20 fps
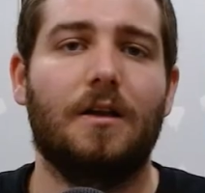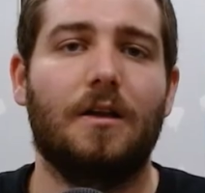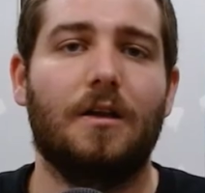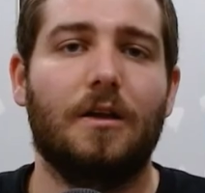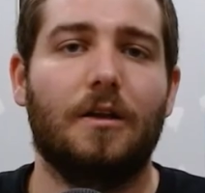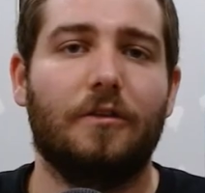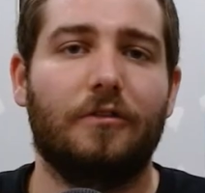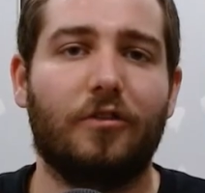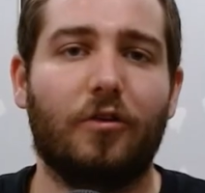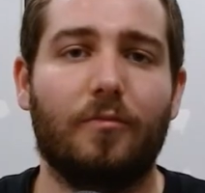
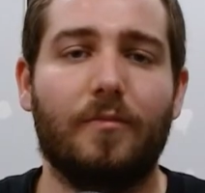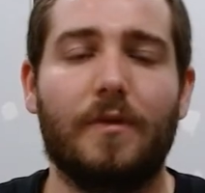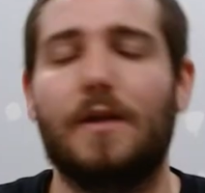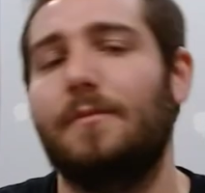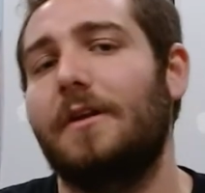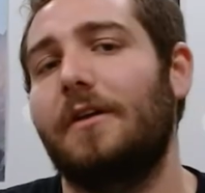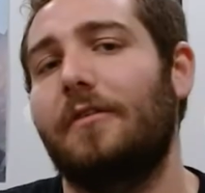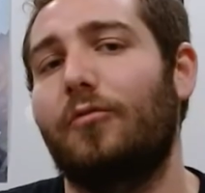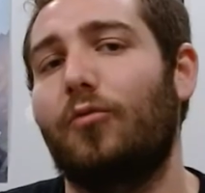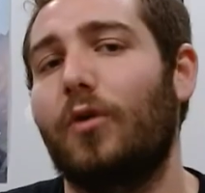So maybe
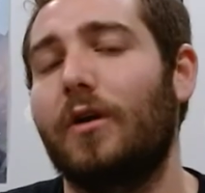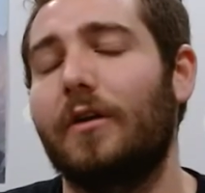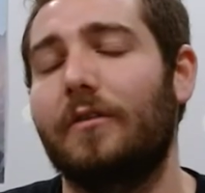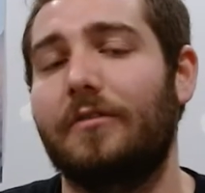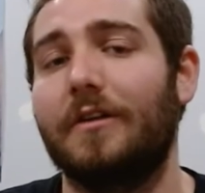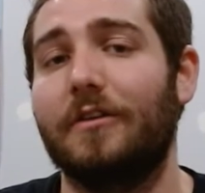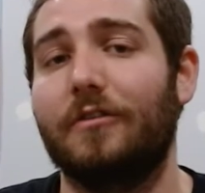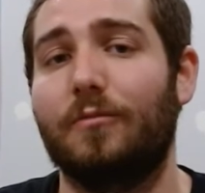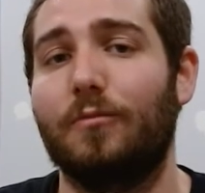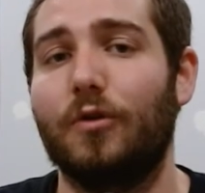if one of
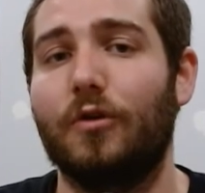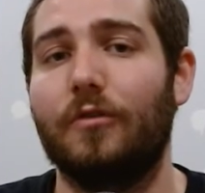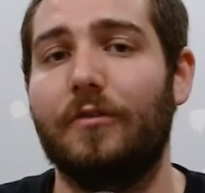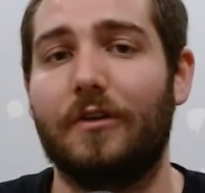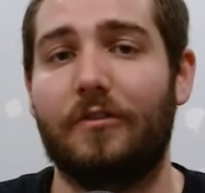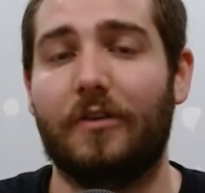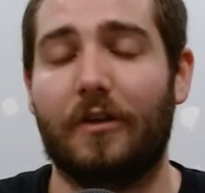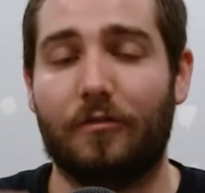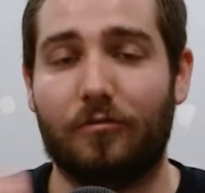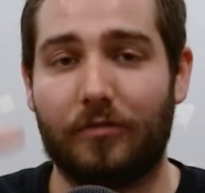these movies
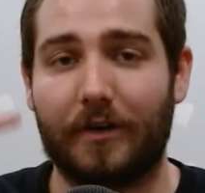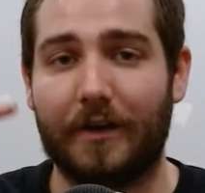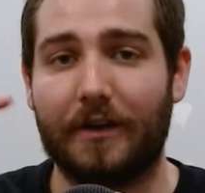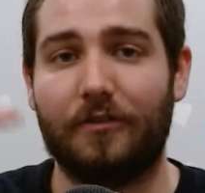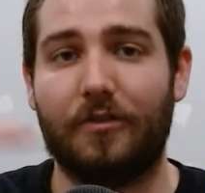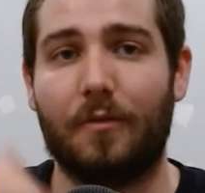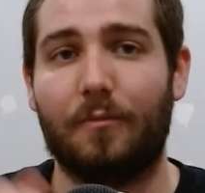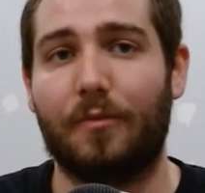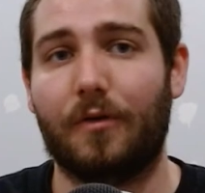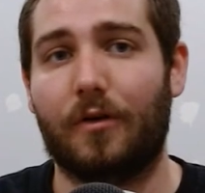had raised the
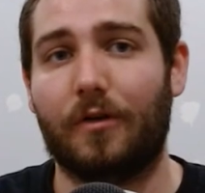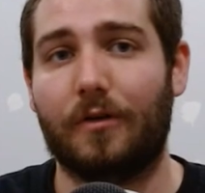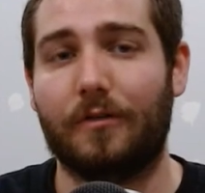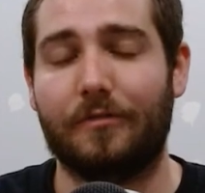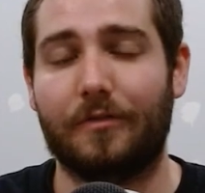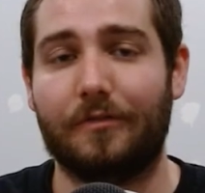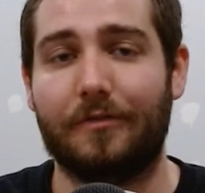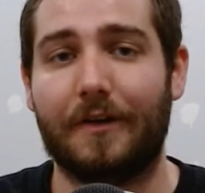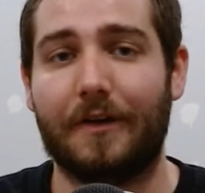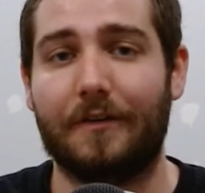bar for
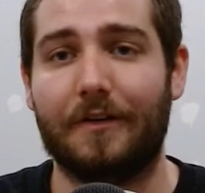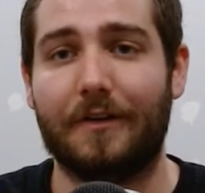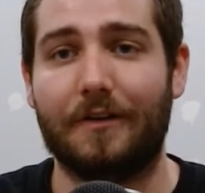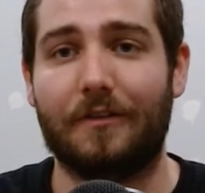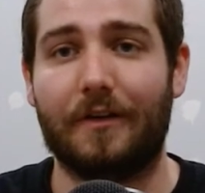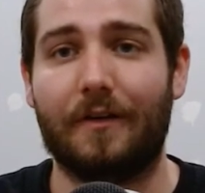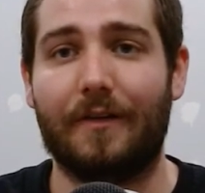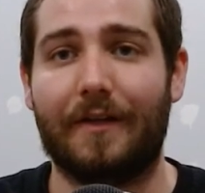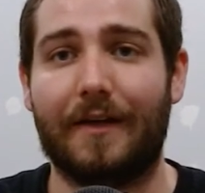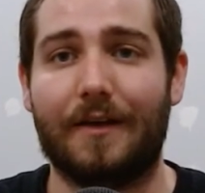fairy
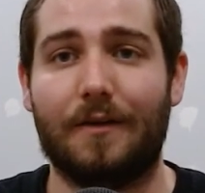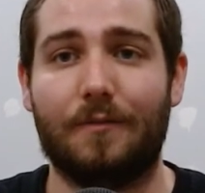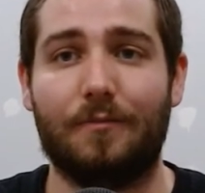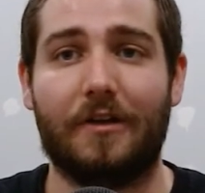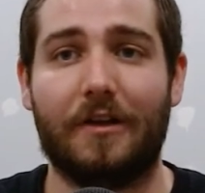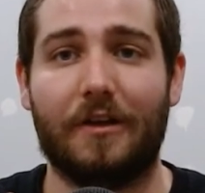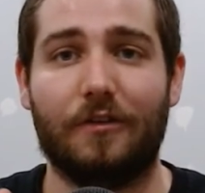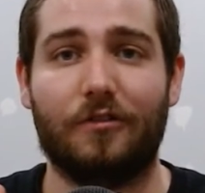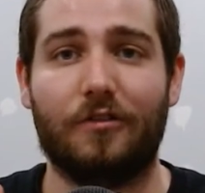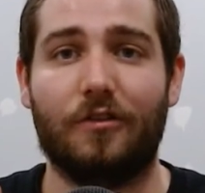tale
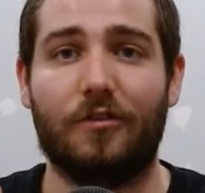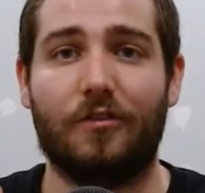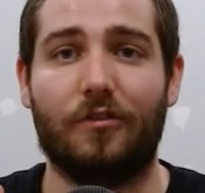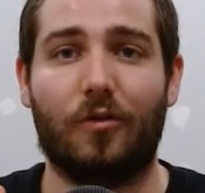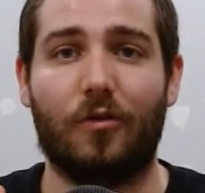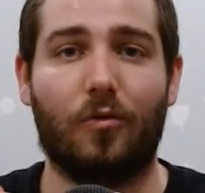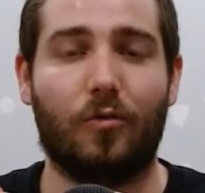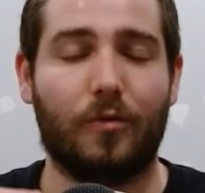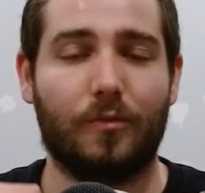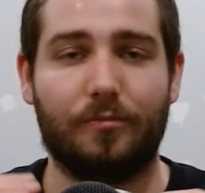adaptations
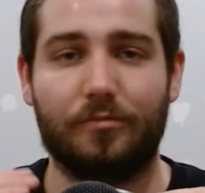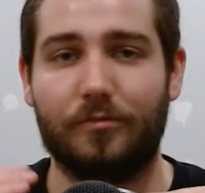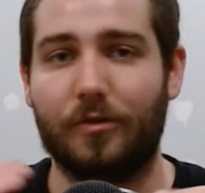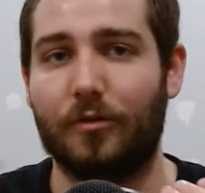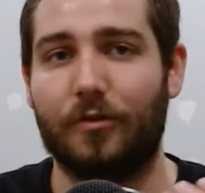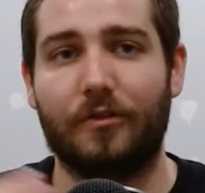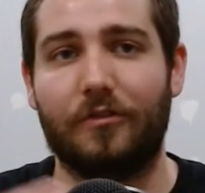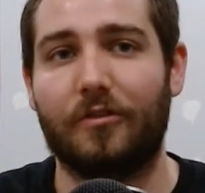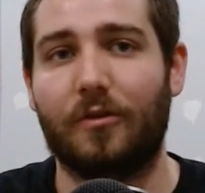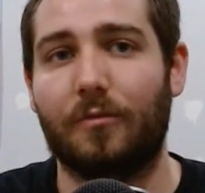or broken
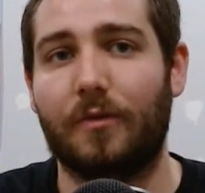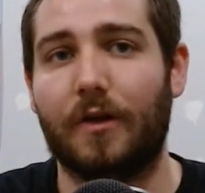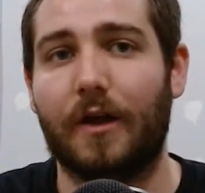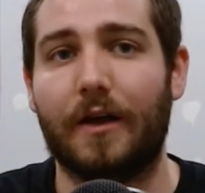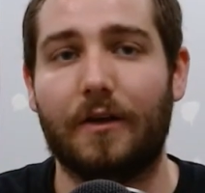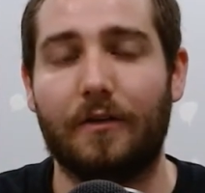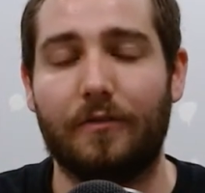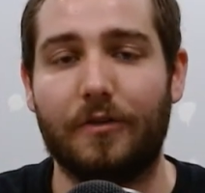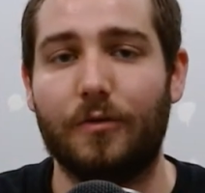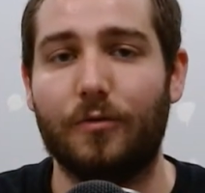some kind
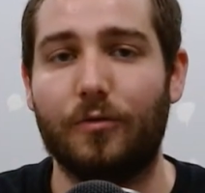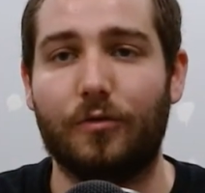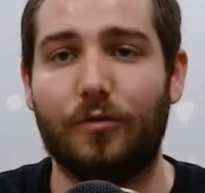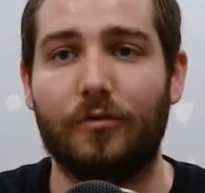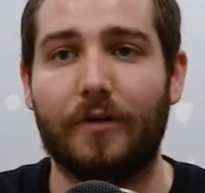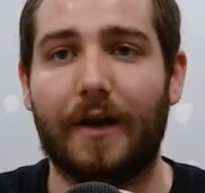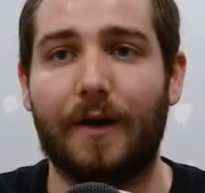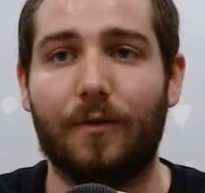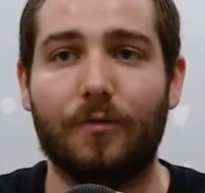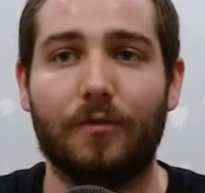of new
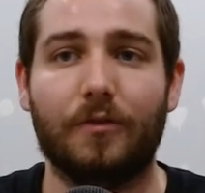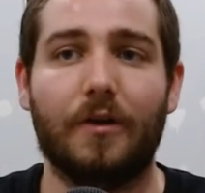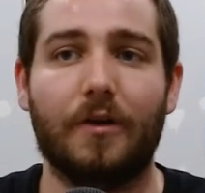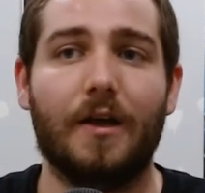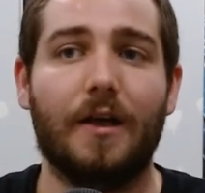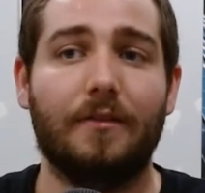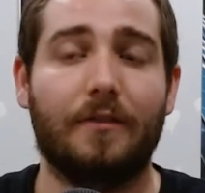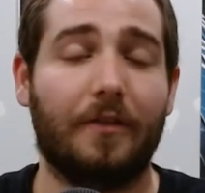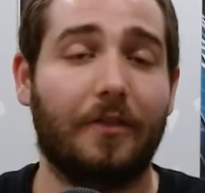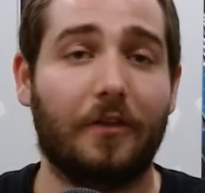ground,
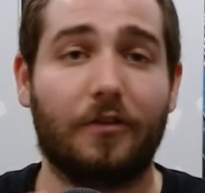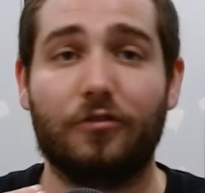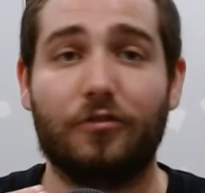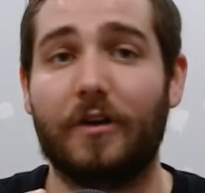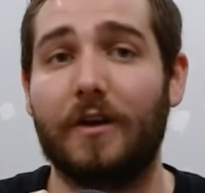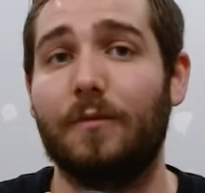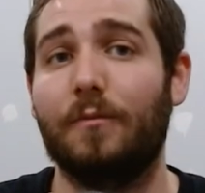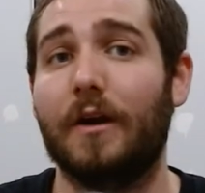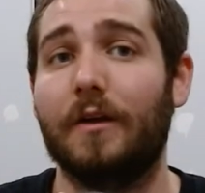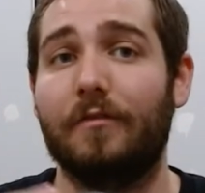then the trend
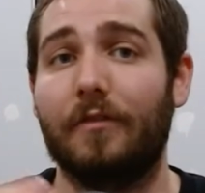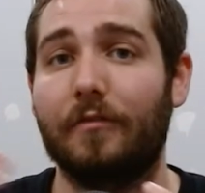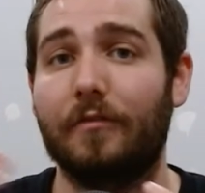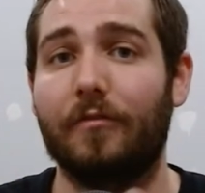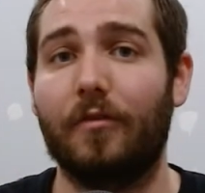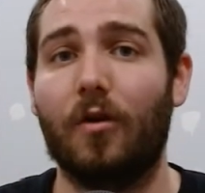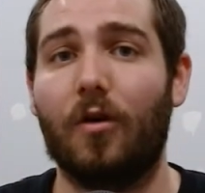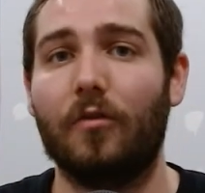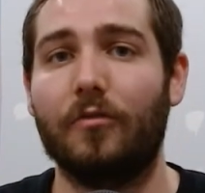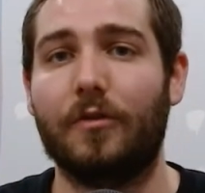might have
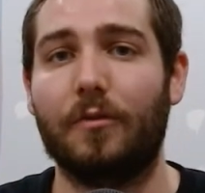evolved and